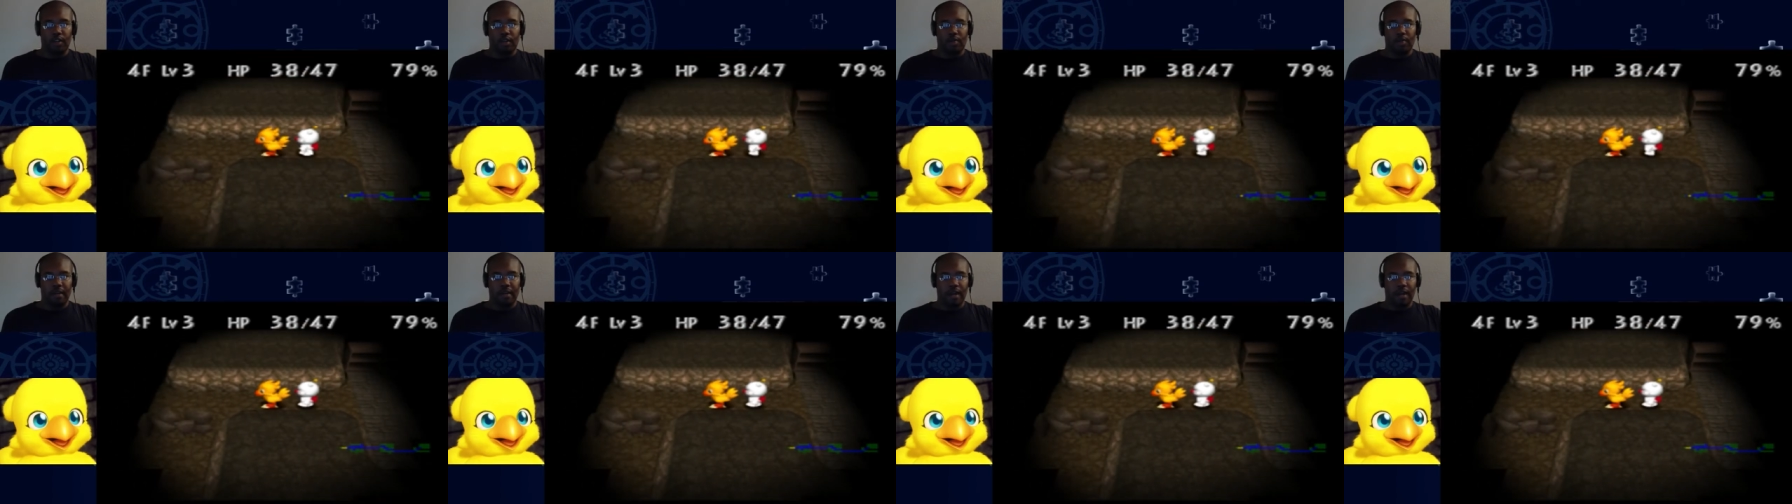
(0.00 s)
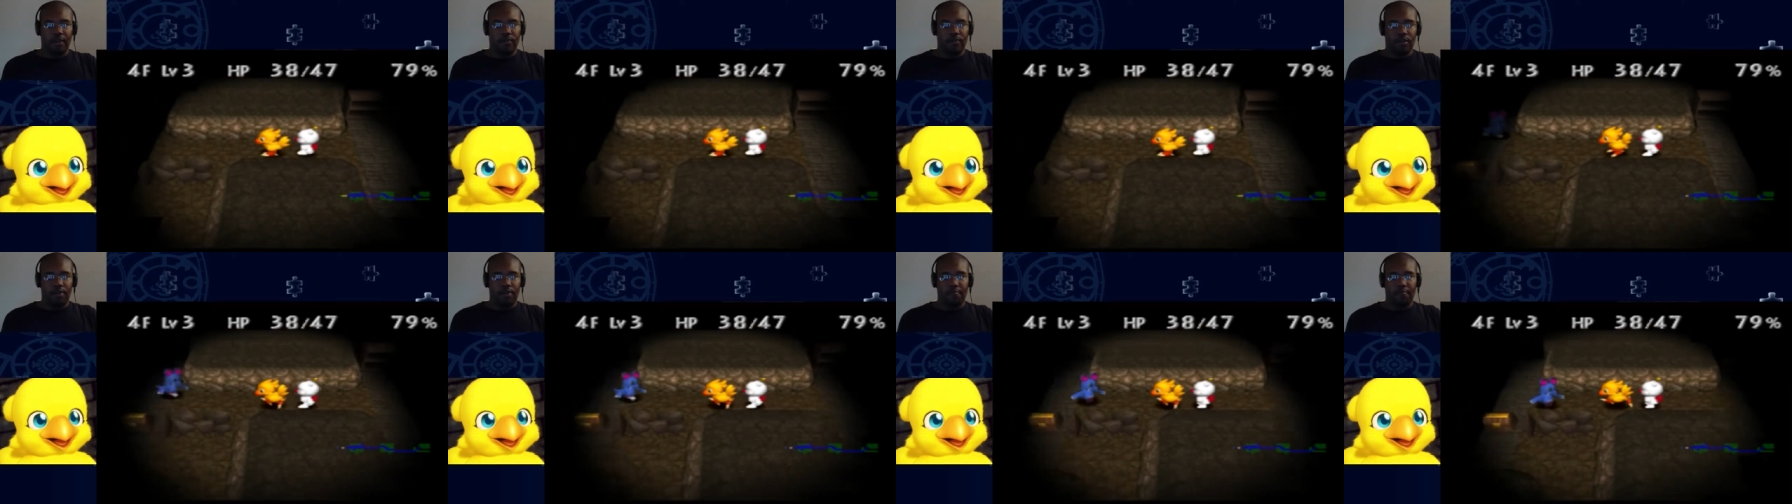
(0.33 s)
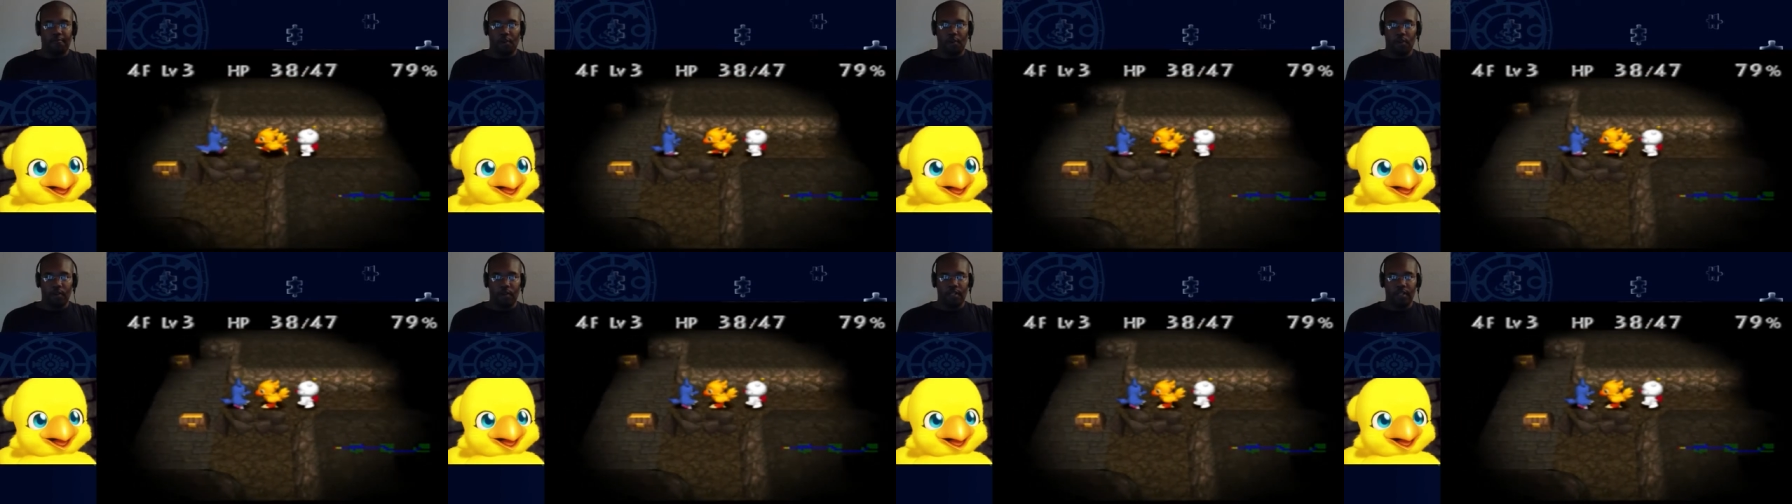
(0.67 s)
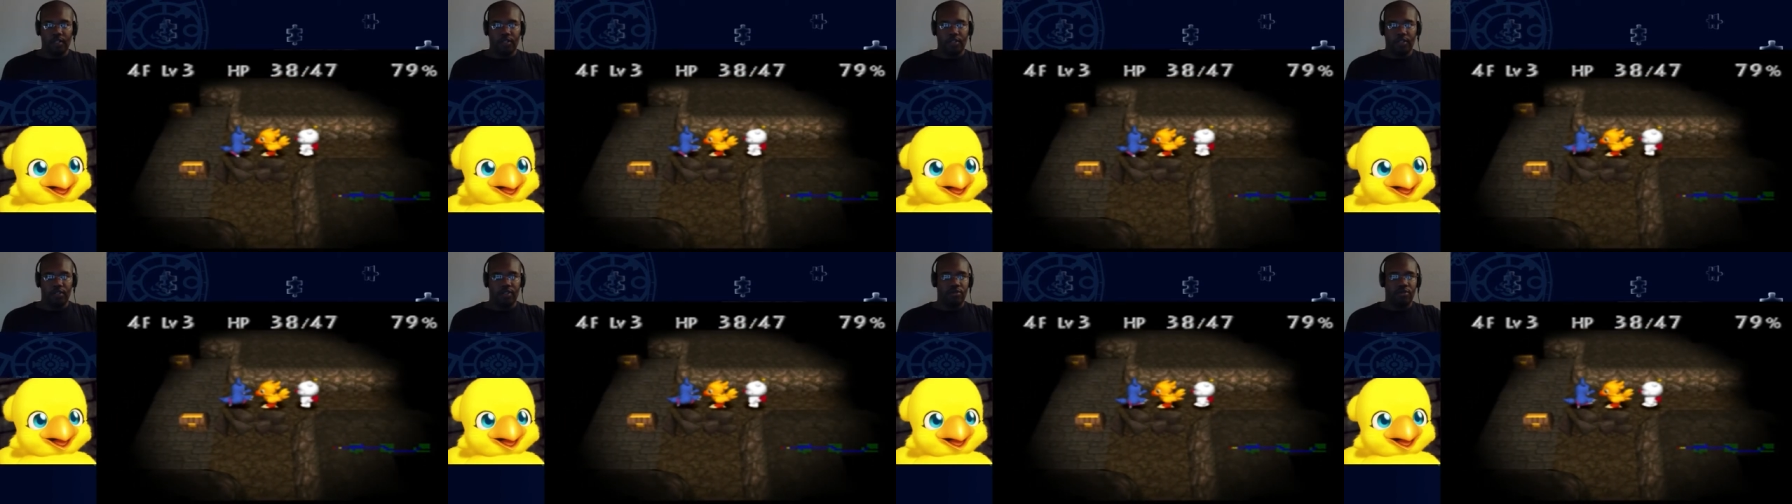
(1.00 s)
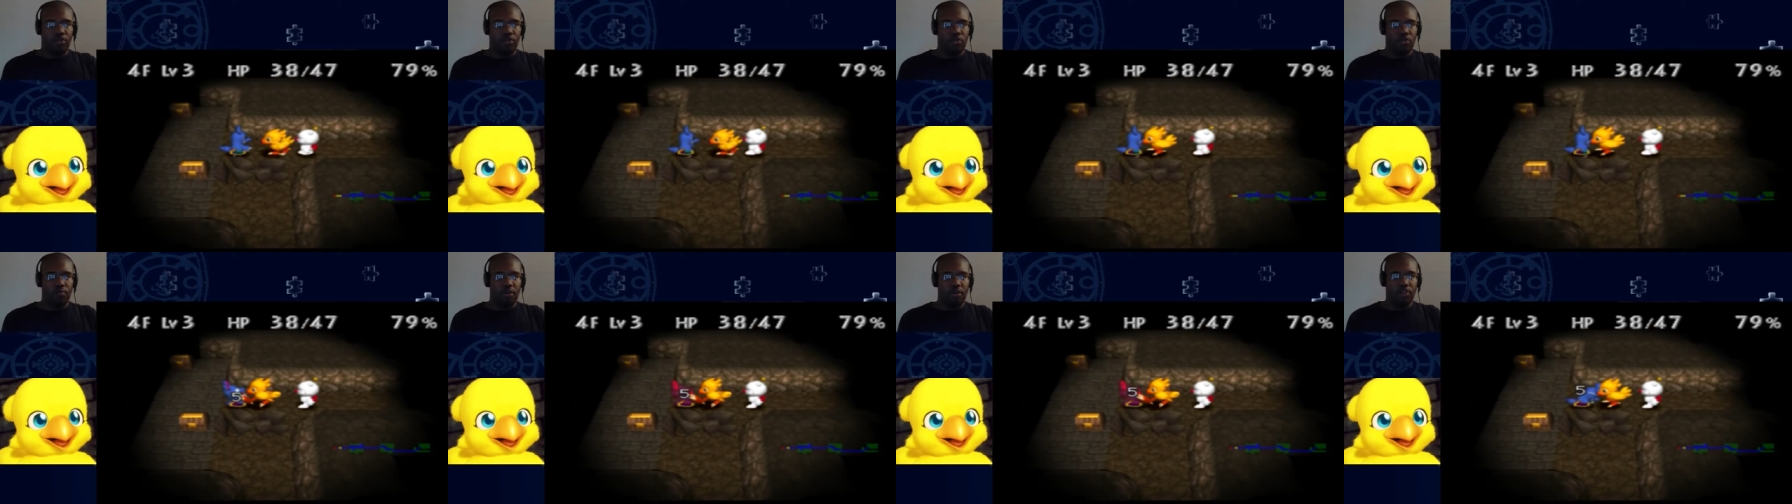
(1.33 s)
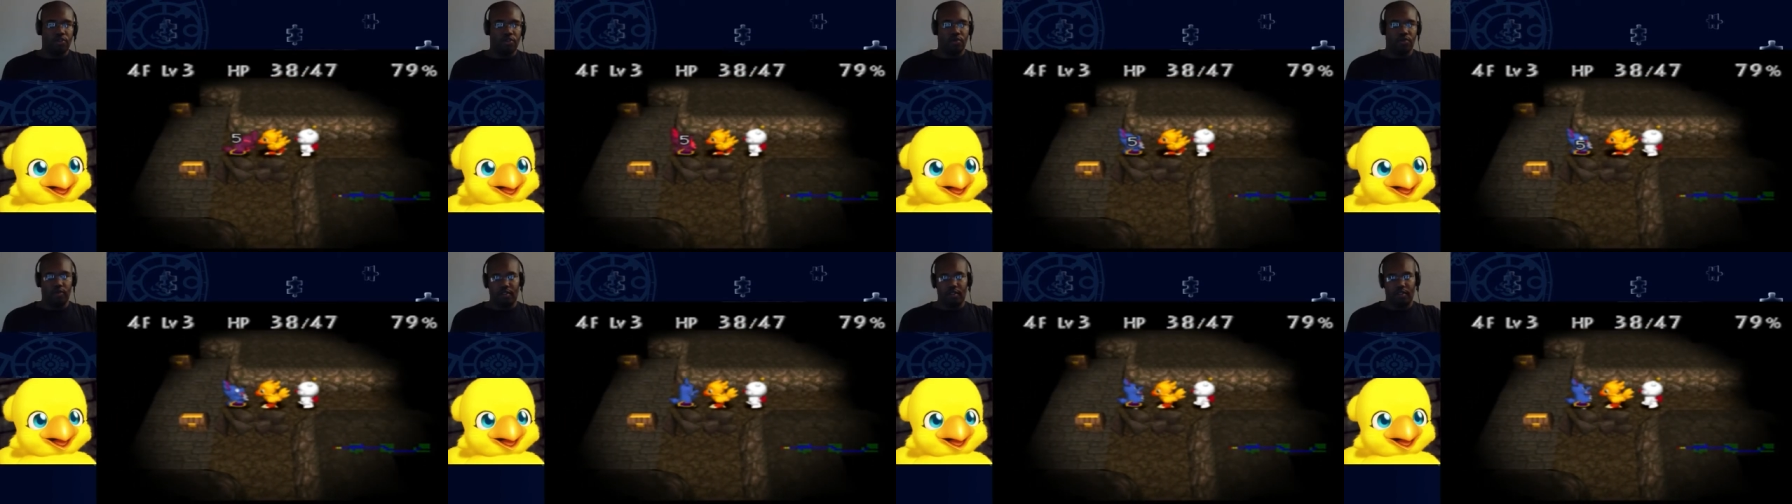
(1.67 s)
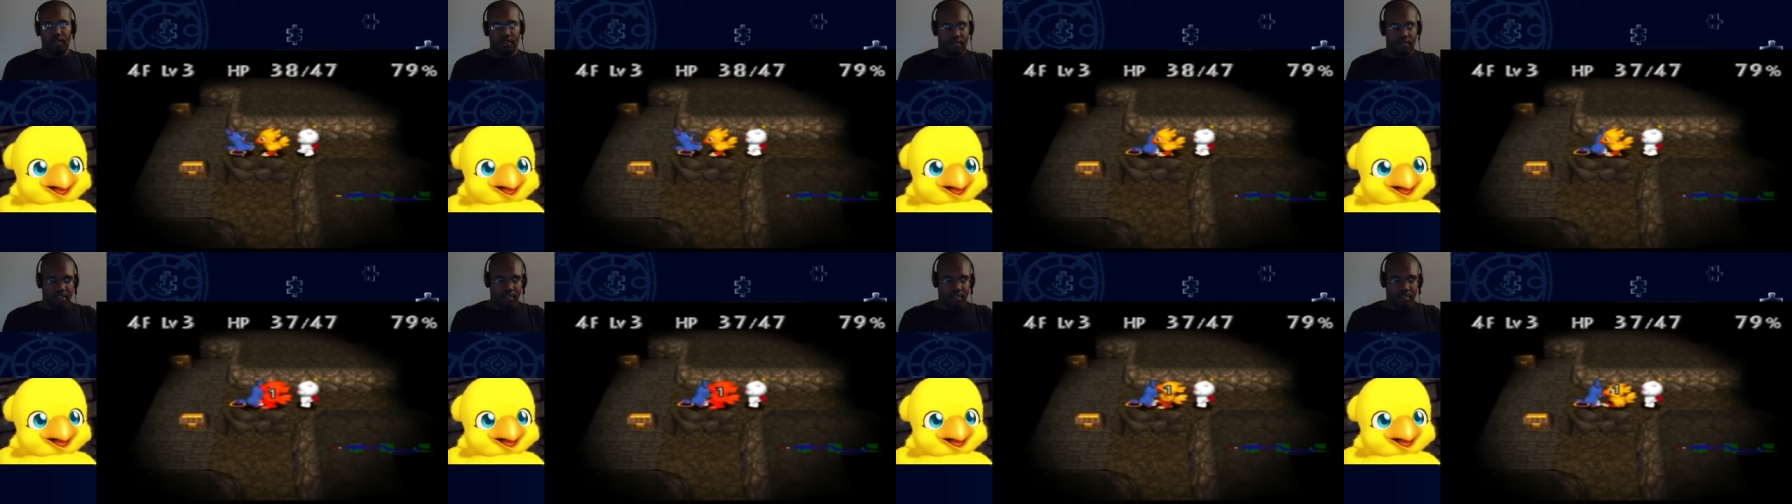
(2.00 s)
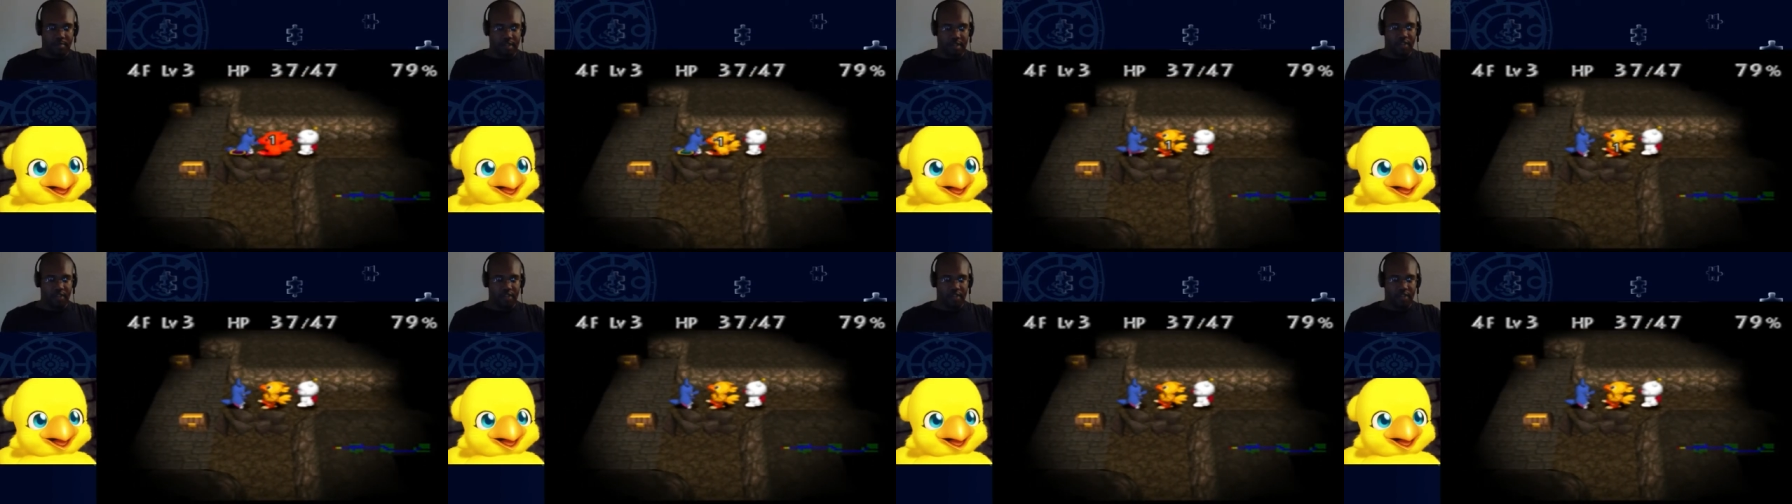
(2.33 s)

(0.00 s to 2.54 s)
I'm not going to focus too much on speed